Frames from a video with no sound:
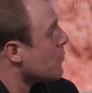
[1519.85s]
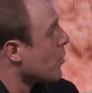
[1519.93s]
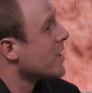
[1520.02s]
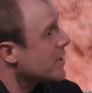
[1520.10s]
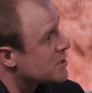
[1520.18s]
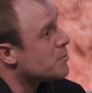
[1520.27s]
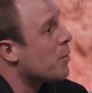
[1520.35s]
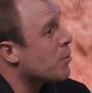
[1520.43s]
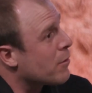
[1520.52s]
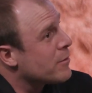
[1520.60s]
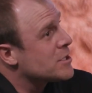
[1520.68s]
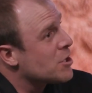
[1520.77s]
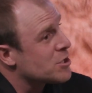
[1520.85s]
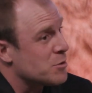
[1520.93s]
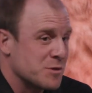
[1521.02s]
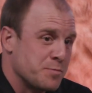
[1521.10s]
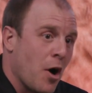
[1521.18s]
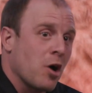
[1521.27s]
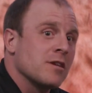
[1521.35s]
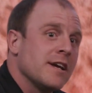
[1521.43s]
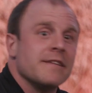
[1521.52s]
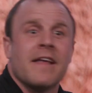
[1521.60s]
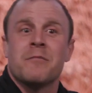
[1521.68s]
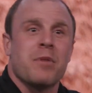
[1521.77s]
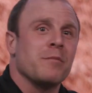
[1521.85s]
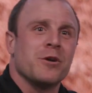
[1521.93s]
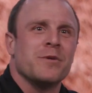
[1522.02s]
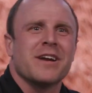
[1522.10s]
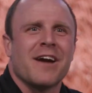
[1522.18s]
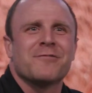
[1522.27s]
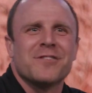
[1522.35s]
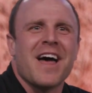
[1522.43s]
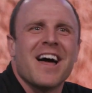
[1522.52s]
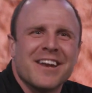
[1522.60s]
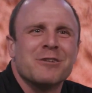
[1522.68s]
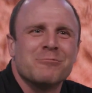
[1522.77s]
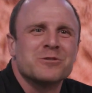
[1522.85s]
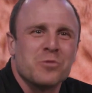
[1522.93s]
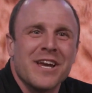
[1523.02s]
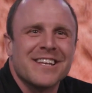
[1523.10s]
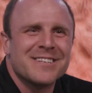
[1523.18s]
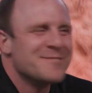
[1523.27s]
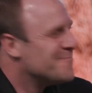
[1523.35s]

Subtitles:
Working in small pot research, it was barley, and then probably a week after that, it was wheat.